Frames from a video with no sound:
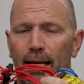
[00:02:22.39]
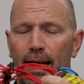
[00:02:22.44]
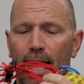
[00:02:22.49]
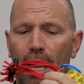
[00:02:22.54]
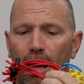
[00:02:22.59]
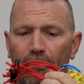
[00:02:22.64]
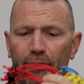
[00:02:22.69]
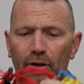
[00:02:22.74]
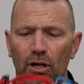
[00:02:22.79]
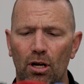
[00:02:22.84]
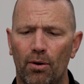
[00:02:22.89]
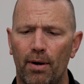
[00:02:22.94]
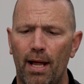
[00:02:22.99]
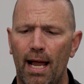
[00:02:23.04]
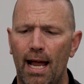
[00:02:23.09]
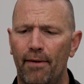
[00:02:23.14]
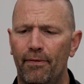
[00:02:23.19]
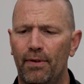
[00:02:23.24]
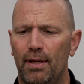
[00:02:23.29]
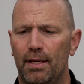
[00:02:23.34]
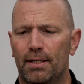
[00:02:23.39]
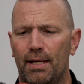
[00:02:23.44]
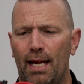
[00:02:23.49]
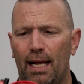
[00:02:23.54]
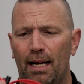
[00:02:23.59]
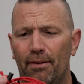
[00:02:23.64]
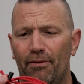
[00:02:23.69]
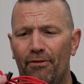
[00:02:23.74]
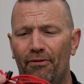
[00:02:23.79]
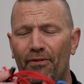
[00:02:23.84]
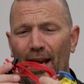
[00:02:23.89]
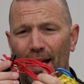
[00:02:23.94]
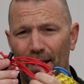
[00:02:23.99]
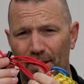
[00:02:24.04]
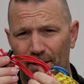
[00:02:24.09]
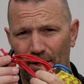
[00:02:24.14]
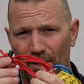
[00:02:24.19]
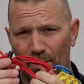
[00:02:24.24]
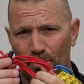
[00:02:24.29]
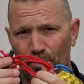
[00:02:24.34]
Now, if you don't have these kind of
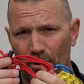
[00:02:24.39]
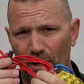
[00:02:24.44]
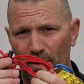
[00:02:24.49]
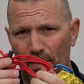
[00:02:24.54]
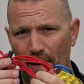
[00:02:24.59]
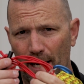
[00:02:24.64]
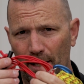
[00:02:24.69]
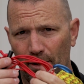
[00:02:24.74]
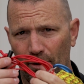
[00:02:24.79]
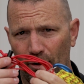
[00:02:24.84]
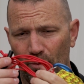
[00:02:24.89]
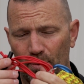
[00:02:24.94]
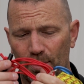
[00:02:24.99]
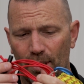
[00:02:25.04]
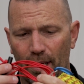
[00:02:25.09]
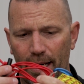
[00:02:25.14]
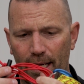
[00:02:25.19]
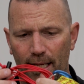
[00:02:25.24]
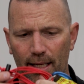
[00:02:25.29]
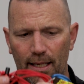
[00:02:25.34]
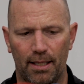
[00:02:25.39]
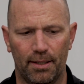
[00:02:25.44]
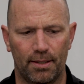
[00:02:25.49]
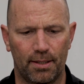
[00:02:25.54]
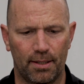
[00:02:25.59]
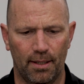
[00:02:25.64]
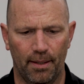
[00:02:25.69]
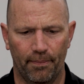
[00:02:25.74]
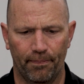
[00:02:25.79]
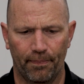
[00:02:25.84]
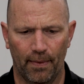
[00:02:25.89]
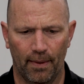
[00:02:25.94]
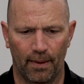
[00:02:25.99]
fancier pre-made loops like this,